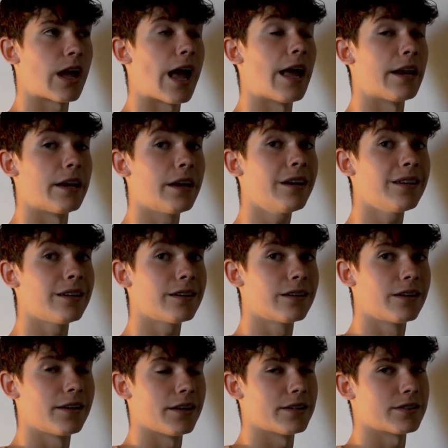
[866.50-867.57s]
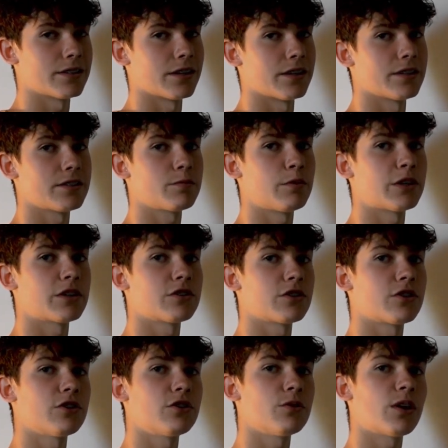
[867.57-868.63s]
At night, it's nice because you
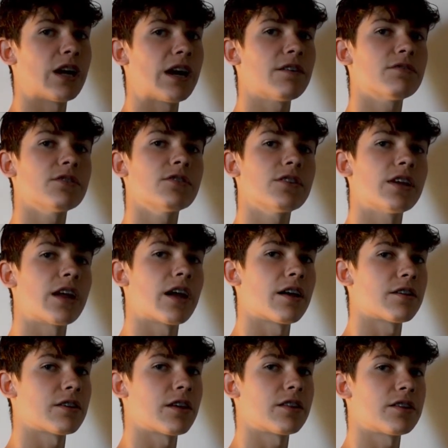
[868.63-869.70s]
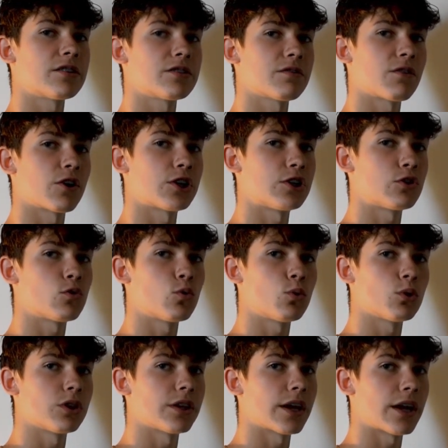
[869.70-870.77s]
can do it after thing, things have already
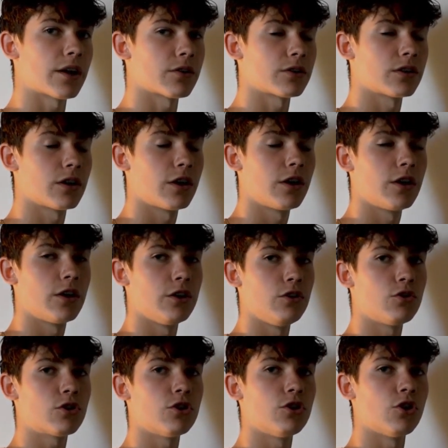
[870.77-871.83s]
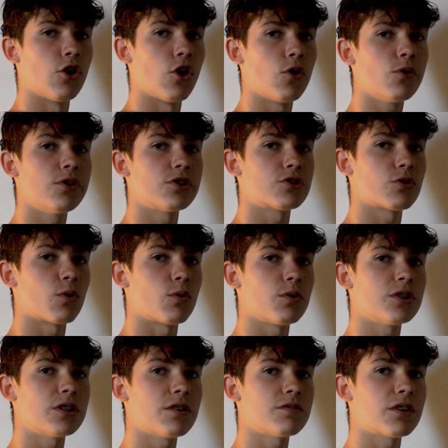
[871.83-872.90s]
cooled down. You can know that you'll
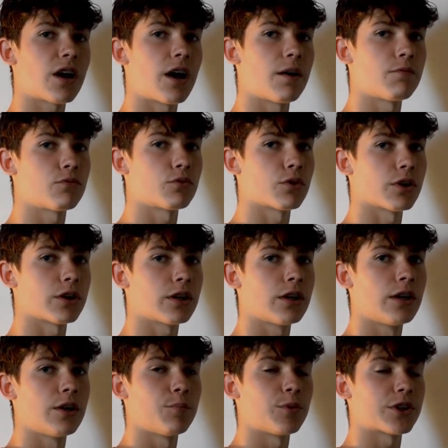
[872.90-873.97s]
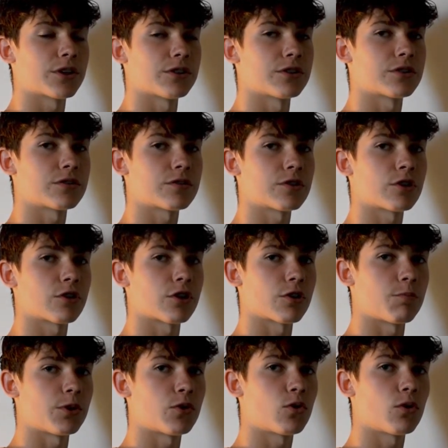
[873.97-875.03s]
always have time for it because you're going
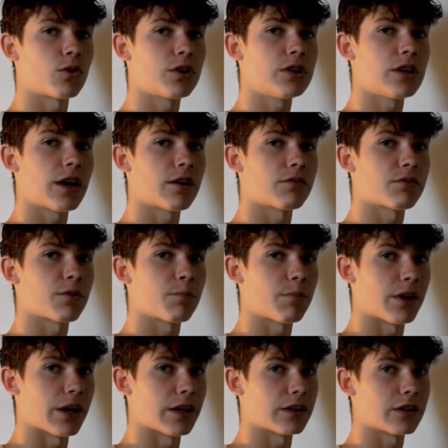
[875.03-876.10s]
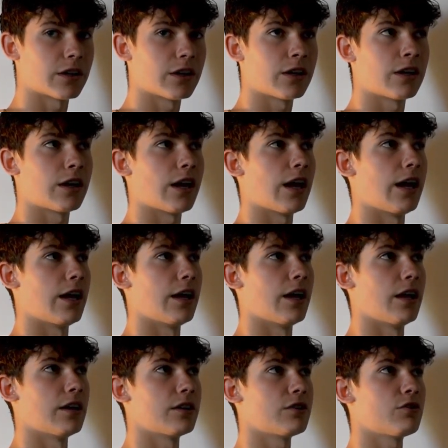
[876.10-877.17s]
to be cooling down for bed
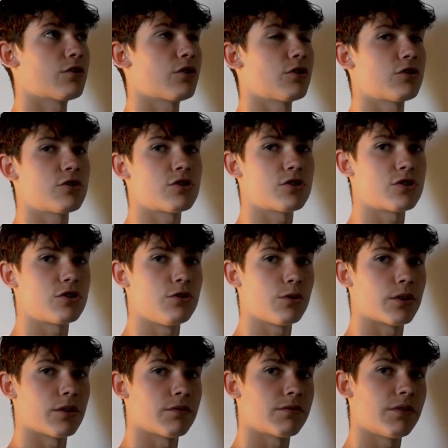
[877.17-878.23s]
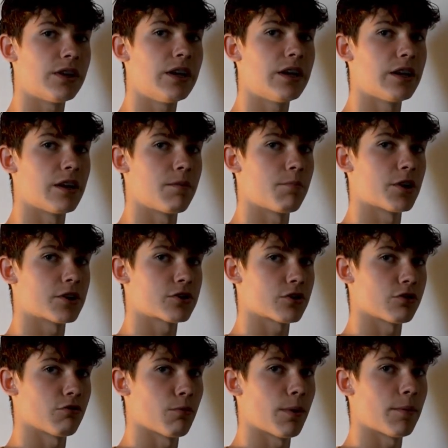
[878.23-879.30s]
and you can you can fit it in and make sure
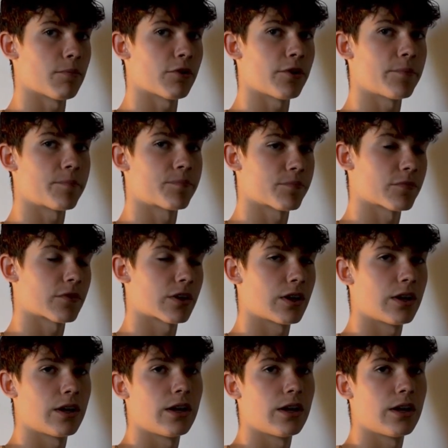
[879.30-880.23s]
you remember it.